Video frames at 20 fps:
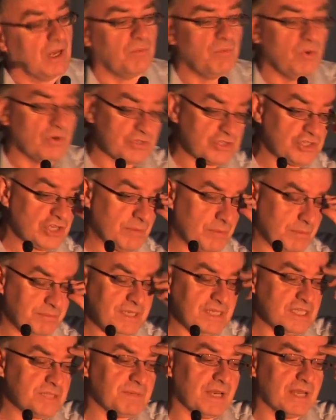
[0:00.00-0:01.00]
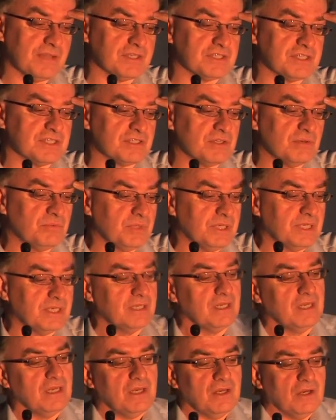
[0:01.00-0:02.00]
what Shermer means by this is that we
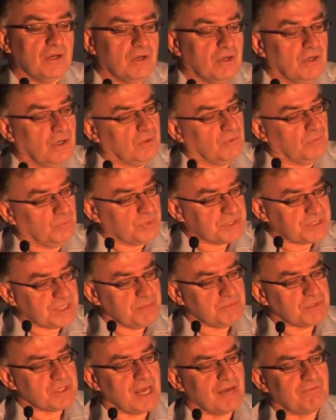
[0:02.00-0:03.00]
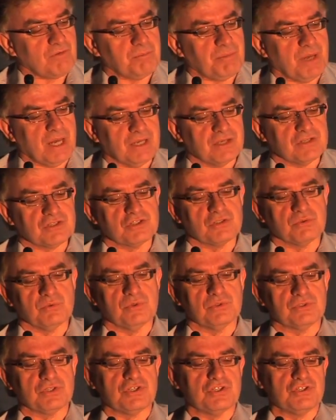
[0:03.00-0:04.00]
seem to have a bias
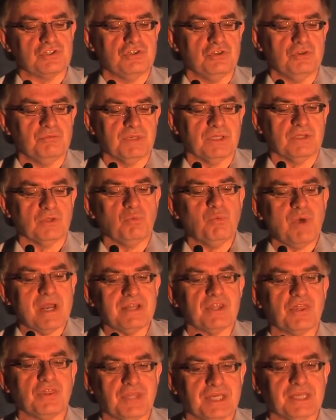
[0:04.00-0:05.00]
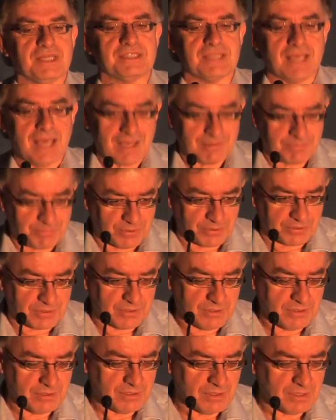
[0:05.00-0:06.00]
towards assuming that when things happen,
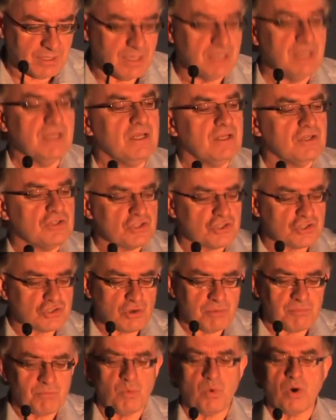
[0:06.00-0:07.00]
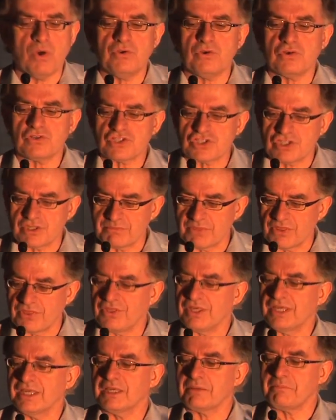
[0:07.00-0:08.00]
someone or
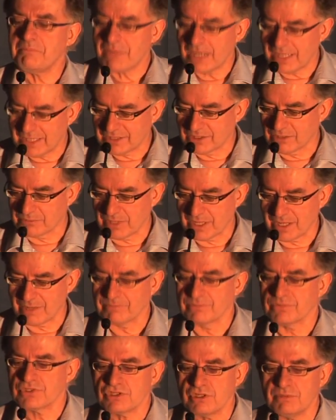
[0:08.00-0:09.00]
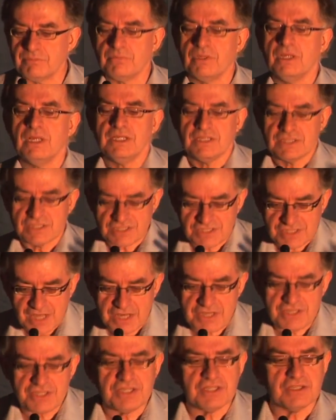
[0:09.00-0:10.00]
something made them happen. Some
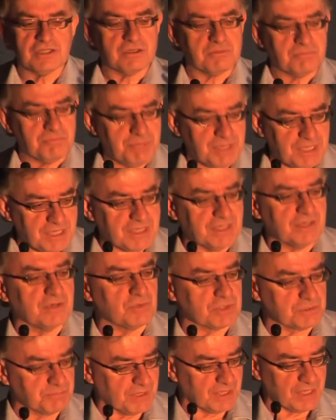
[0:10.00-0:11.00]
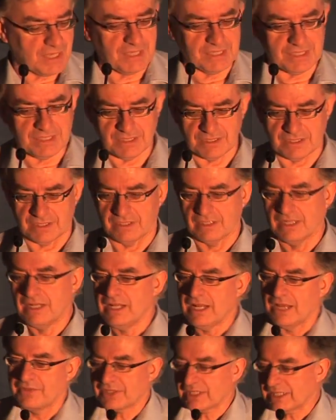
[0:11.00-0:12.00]
sentient being was behind it.
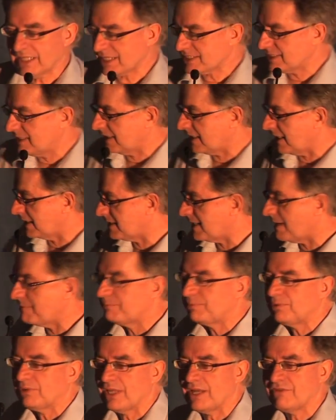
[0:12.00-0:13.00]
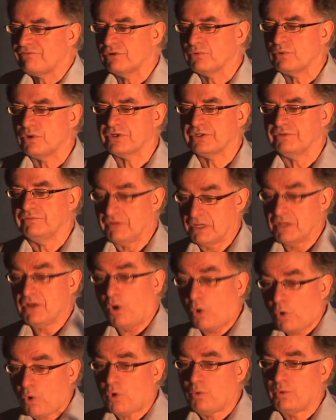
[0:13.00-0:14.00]
And the classic example everyone
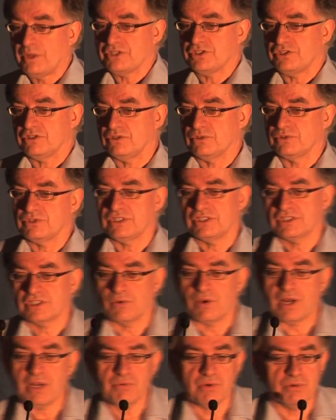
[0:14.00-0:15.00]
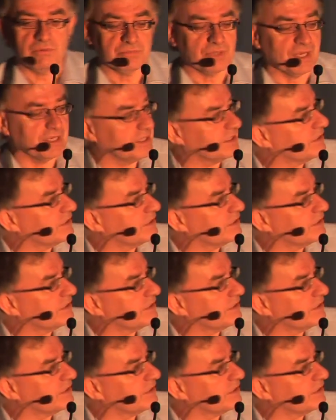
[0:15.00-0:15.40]
always uses, so I won't be any